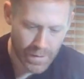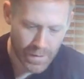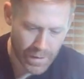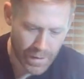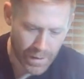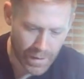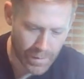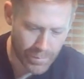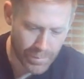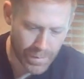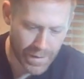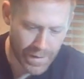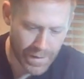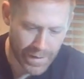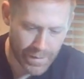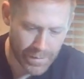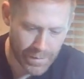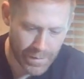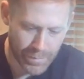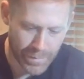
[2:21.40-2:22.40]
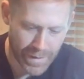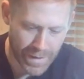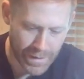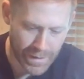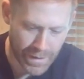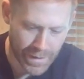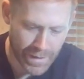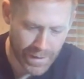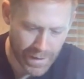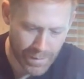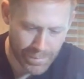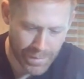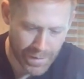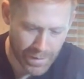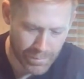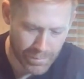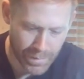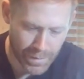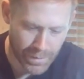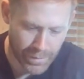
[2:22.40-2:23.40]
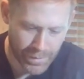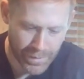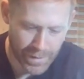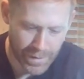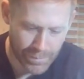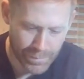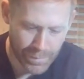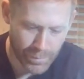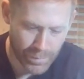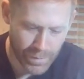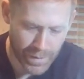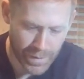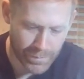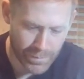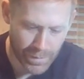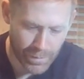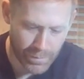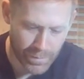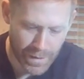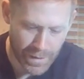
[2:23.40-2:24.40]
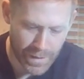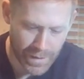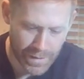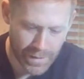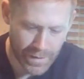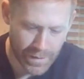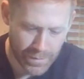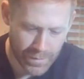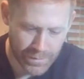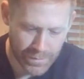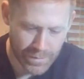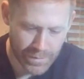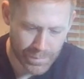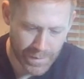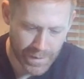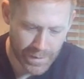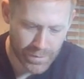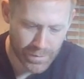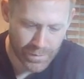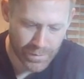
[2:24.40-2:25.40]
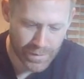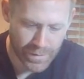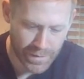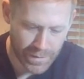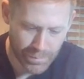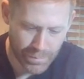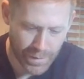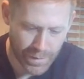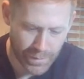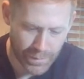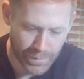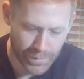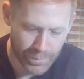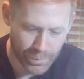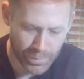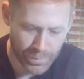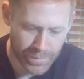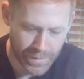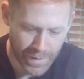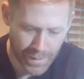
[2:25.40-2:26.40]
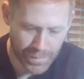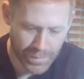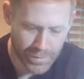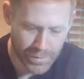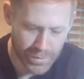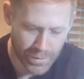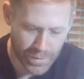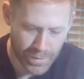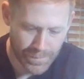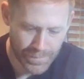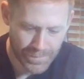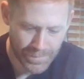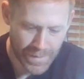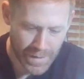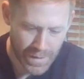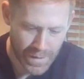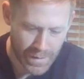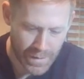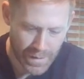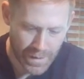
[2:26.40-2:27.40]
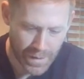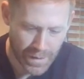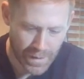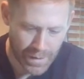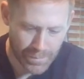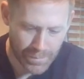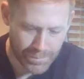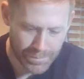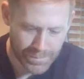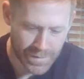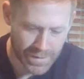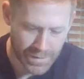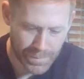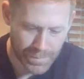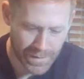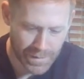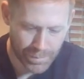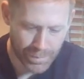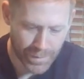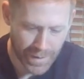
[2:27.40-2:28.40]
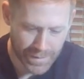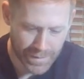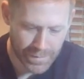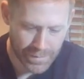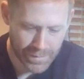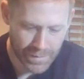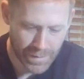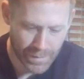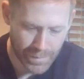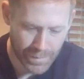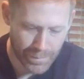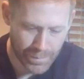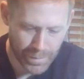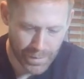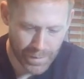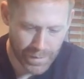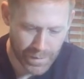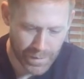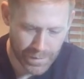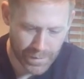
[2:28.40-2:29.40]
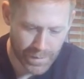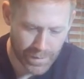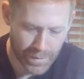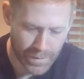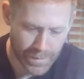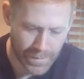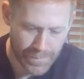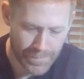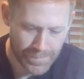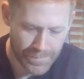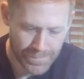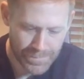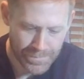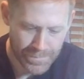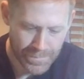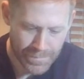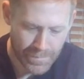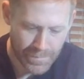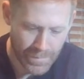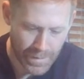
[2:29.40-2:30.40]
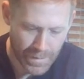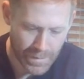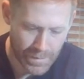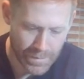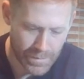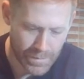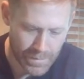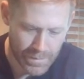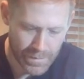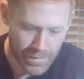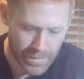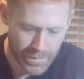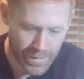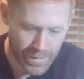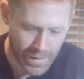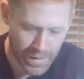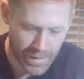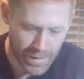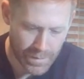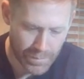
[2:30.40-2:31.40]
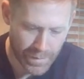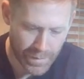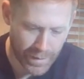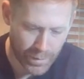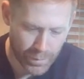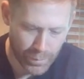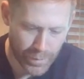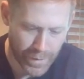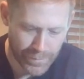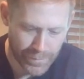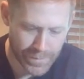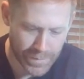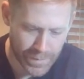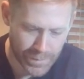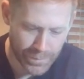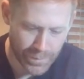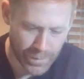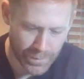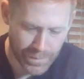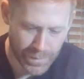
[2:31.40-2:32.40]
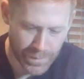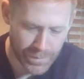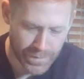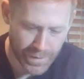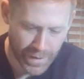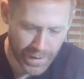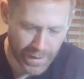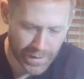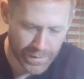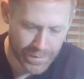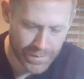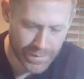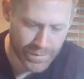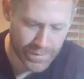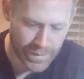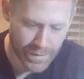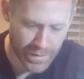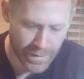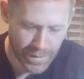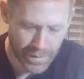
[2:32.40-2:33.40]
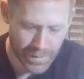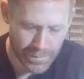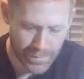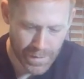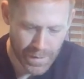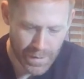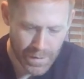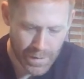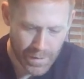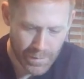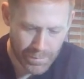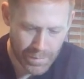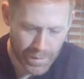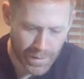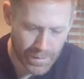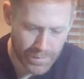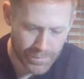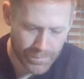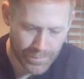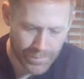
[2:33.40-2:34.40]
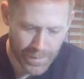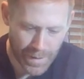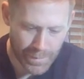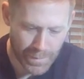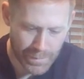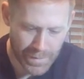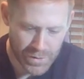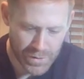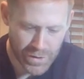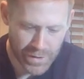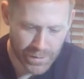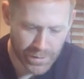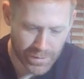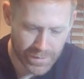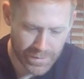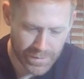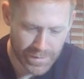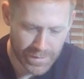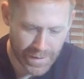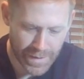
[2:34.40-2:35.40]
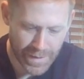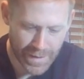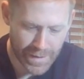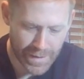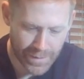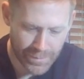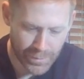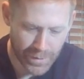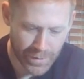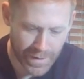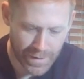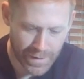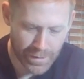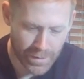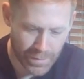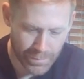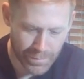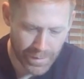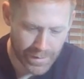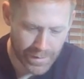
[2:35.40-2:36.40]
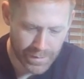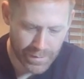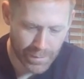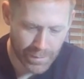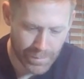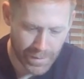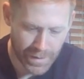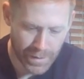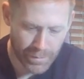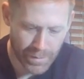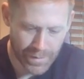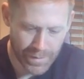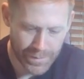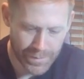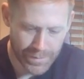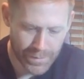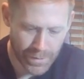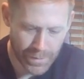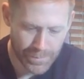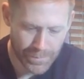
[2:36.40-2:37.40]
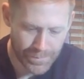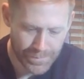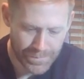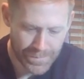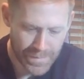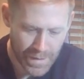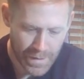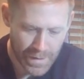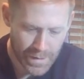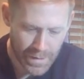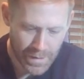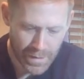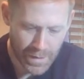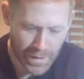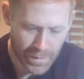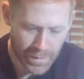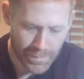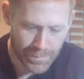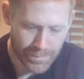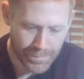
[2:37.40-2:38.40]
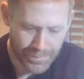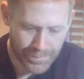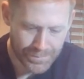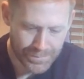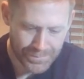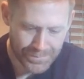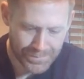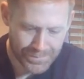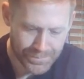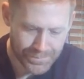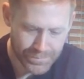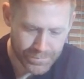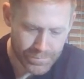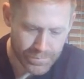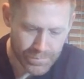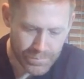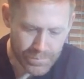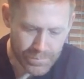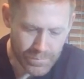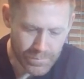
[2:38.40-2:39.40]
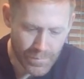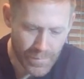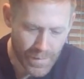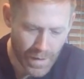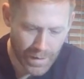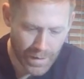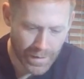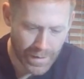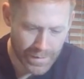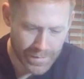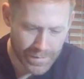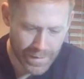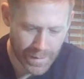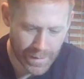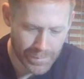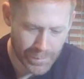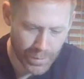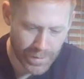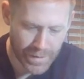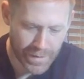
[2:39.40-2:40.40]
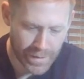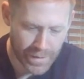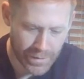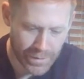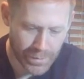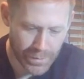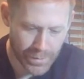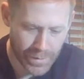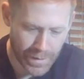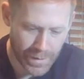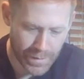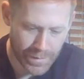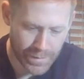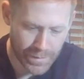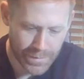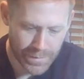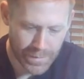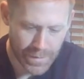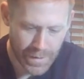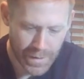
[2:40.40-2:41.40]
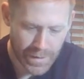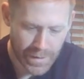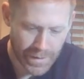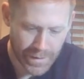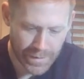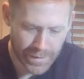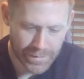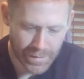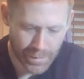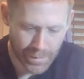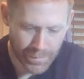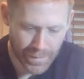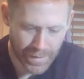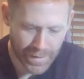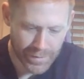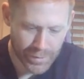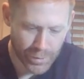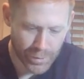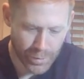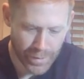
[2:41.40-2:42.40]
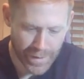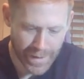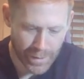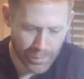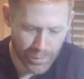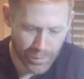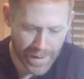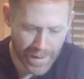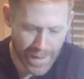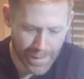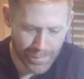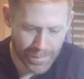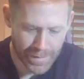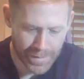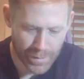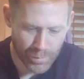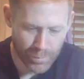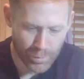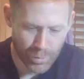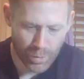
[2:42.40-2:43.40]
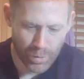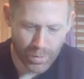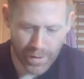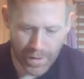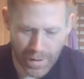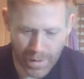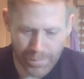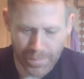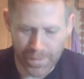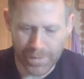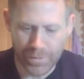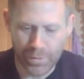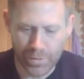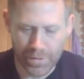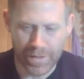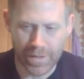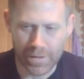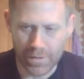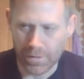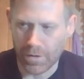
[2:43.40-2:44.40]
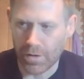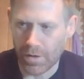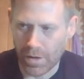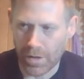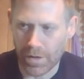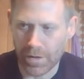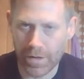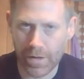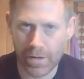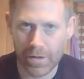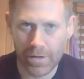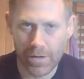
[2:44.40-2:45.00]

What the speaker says: But making a compound butter, you can put whatever you want in here. Just make sure that the butter is room temperature. To speed the process up, I put it in the microwave just for a few seconds. But I'm going to be chilling this again after I get it all mixed up anyway. So a lot of times what you can do is get some like saran wrap and then roll it up into like a log